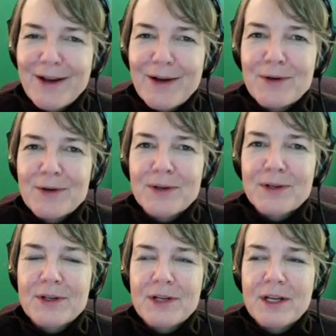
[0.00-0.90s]

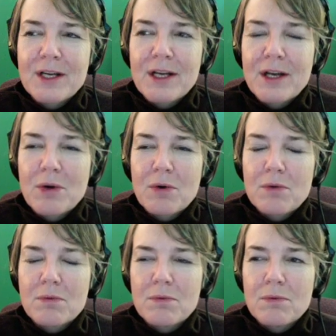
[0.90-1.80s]
Or,
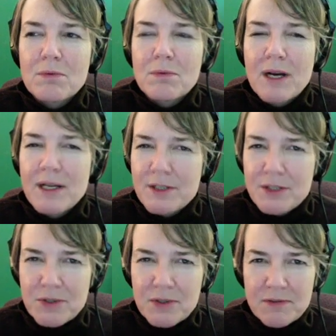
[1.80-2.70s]
why did you
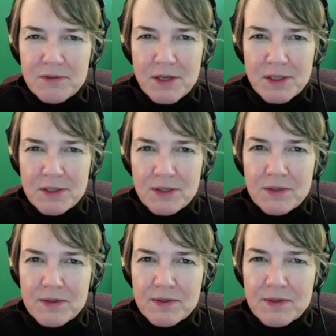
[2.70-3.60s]
go on Fox
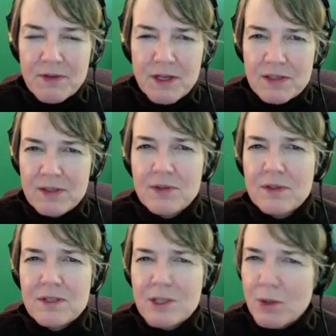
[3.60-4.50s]
News? Fox News
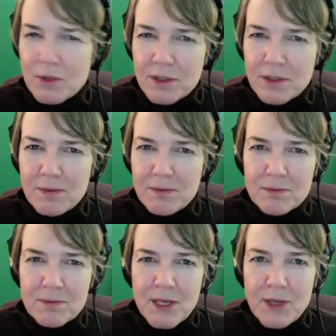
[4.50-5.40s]
is totally
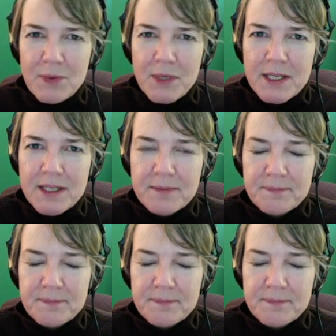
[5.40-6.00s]
right wing.